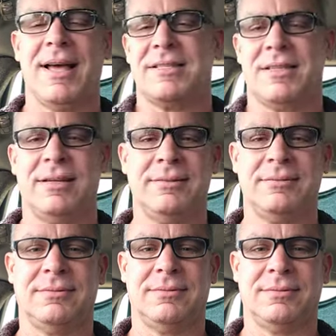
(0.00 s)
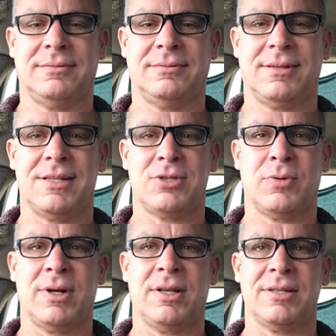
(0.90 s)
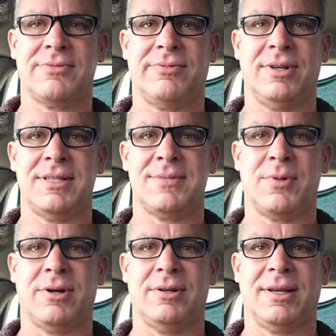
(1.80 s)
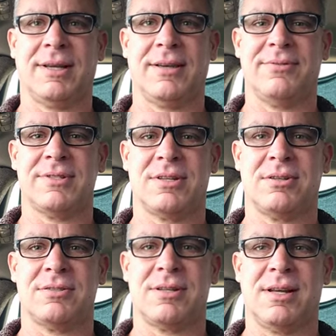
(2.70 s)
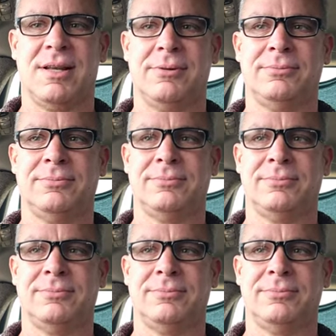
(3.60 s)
That's it. I just wanted to look really smart, like Elvis Costello.